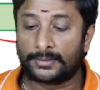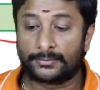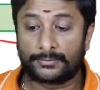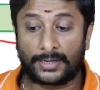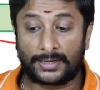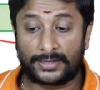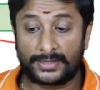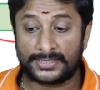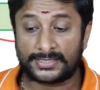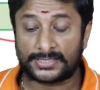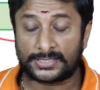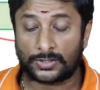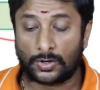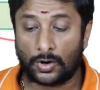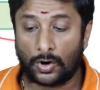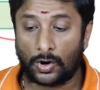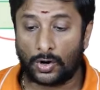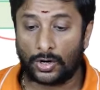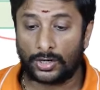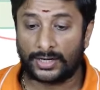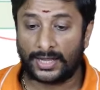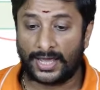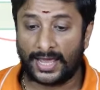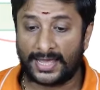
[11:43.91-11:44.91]
That is
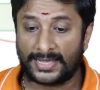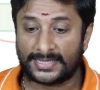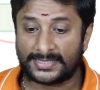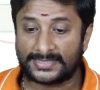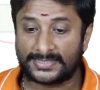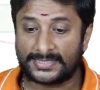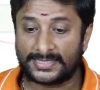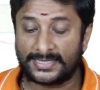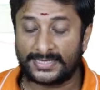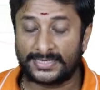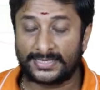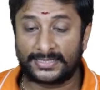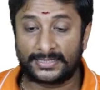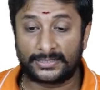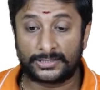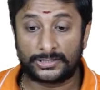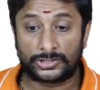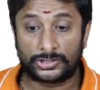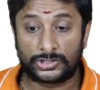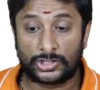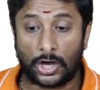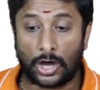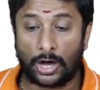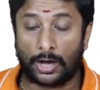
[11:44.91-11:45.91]
called as the
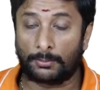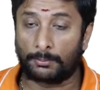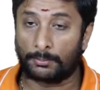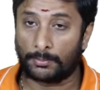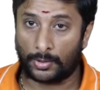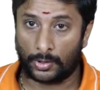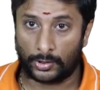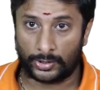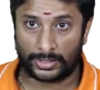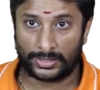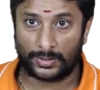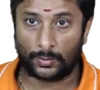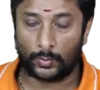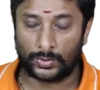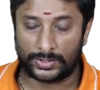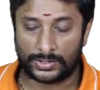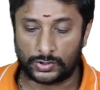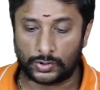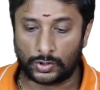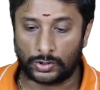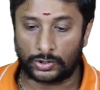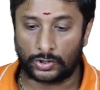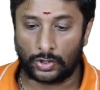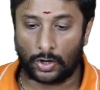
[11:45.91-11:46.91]
DOM model, the
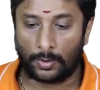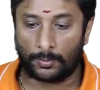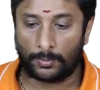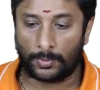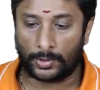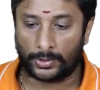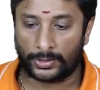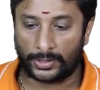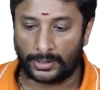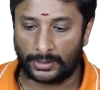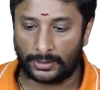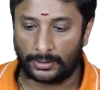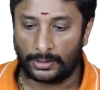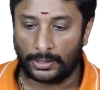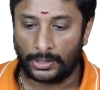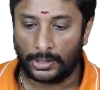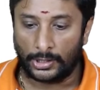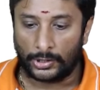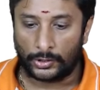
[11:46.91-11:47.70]
virtual DOM model.